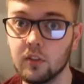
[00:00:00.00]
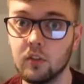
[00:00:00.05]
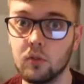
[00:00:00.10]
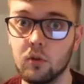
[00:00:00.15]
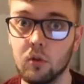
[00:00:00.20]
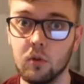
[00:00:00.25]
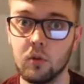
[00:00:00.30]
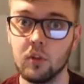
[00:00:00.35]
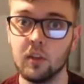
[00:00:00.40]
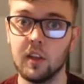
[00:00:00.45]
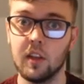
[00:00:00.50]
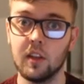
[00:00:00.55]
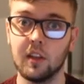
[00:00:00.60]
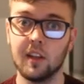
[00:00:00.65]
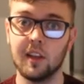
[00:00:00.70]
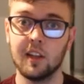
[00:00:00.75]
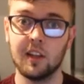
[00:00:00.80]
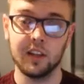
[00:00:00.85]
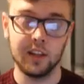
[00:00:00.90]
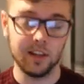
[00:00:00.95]
his
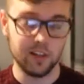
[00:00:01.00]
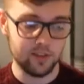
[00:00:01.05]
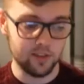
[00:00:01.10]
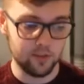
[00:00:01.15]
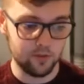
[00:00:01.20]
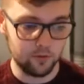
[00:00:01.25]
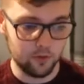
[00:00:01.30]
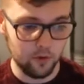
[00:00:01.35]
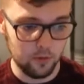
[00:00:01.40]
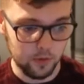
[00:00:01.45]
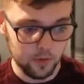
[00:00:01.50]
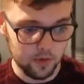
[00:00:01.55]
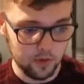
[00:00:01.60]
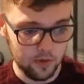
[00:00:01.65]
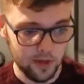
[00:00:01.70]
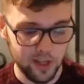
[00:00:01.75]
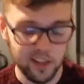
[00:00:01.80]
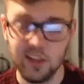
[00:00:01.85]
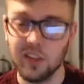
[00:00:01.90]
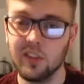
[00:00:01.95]
former
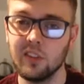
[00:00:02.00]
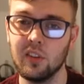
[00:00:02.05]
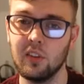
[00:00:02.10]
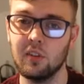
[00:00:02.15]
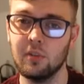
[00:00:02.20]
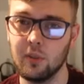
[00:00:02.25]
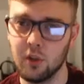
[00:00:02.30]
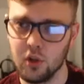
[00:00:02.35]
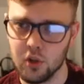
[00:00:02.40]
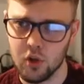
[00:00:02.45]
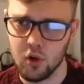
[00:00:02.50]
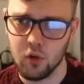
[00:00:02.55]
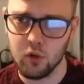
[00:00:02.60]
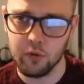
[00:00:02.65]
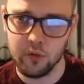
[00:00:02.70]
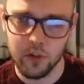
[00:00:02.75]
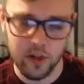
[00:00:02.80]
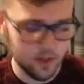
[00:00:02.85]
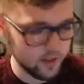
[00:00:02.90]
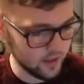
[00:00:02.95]
club. I think that's his first goal
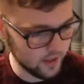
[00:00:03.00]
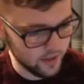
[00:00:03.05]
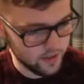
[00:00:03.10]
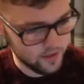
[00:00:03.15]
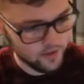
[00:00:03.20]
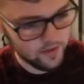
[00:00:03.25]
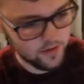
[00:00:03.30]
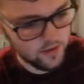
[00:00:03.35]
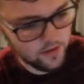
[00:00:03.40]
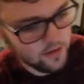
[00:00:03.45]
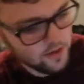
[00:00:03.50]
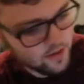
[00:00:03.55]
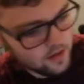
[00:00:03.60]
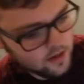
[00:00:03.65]
for Ayr United.